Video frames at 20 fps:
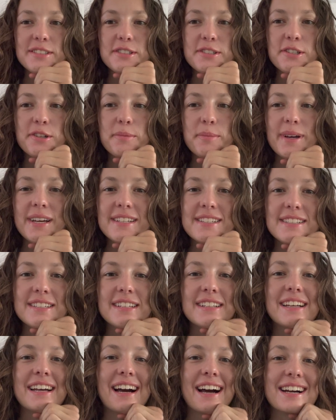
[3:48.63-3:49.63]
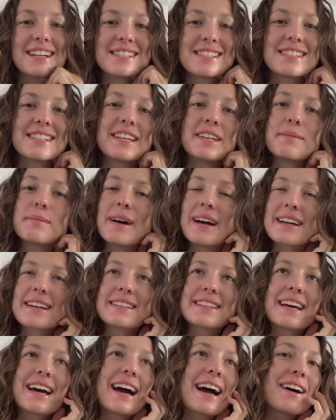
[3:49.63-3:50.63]
So basically, I stayed back
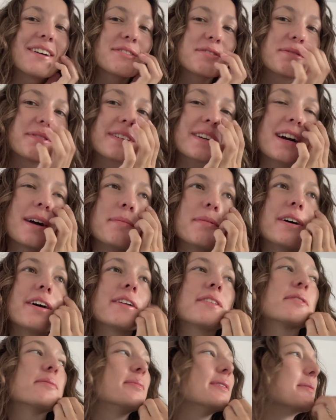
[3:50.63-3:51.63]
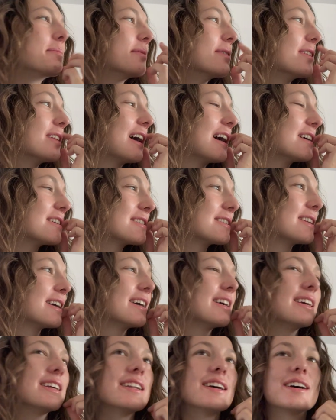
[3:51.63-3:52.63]
at the house with a couple other people last
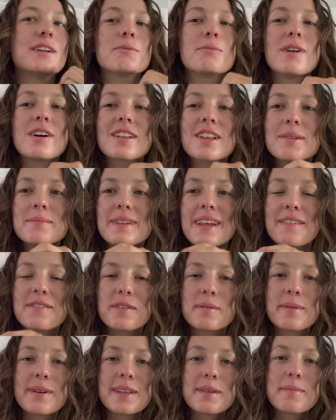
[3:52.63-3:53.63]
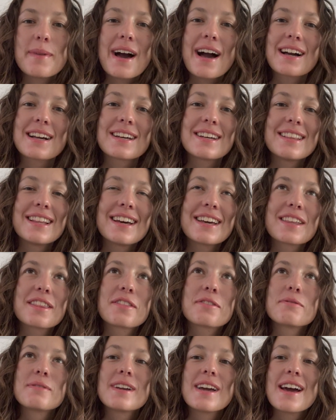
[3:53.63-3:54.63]
night and welcomed everybody back at like
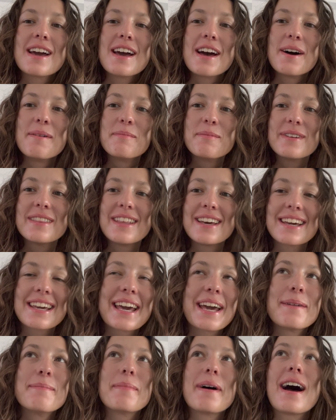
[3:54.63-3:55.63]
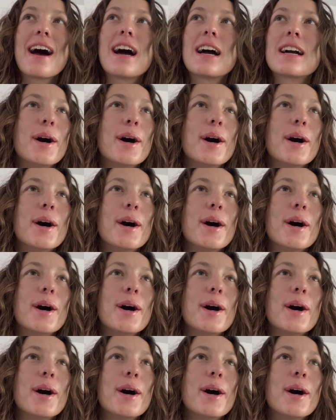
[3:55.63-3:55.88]
3 a.m. when they came back.